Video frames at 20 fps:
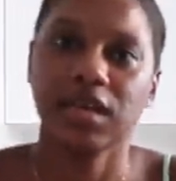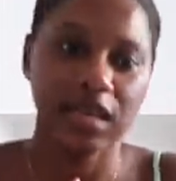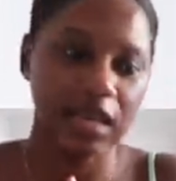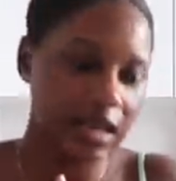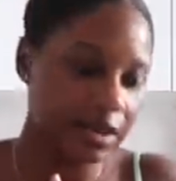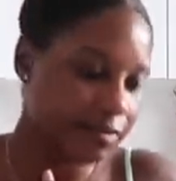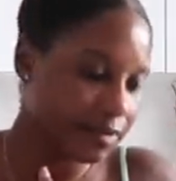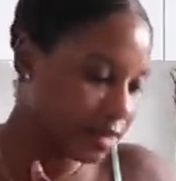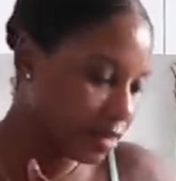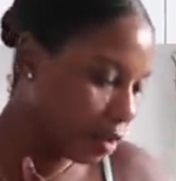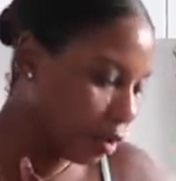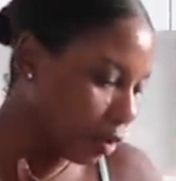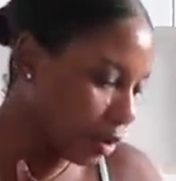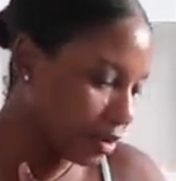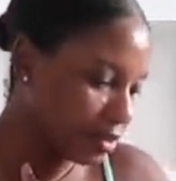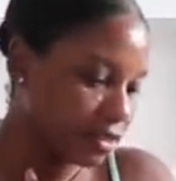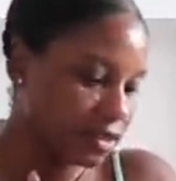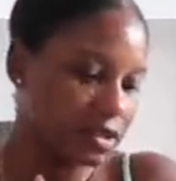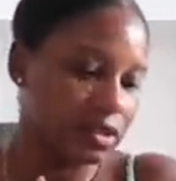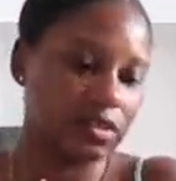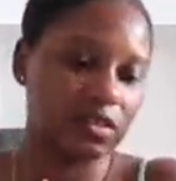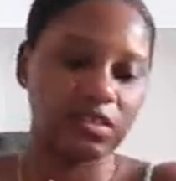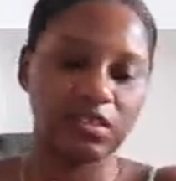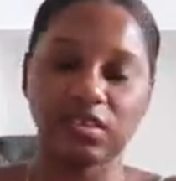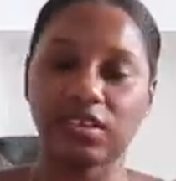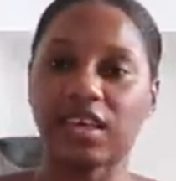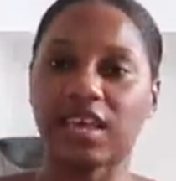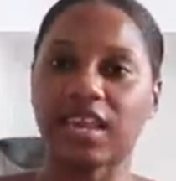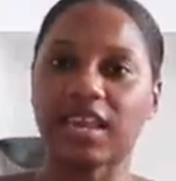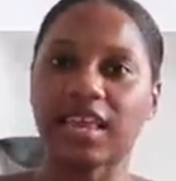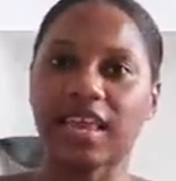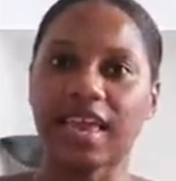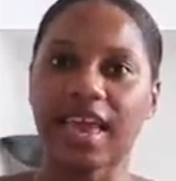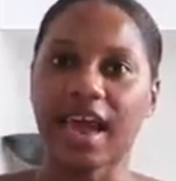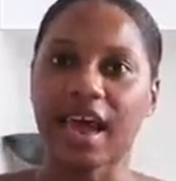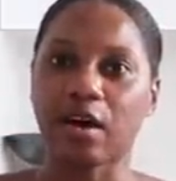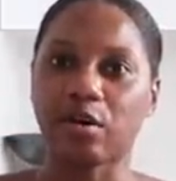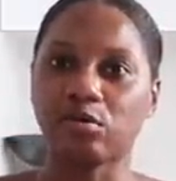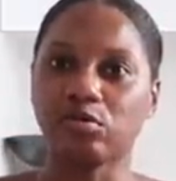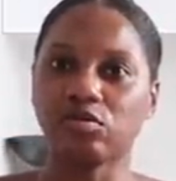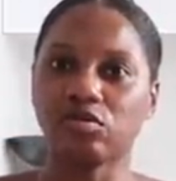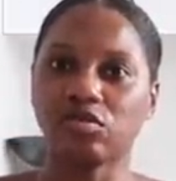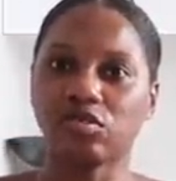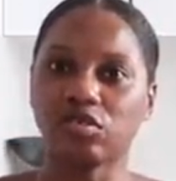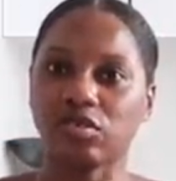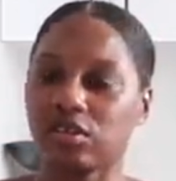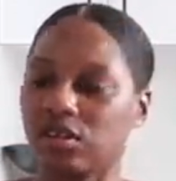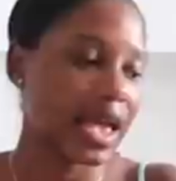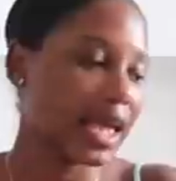even though it's a skinny couch,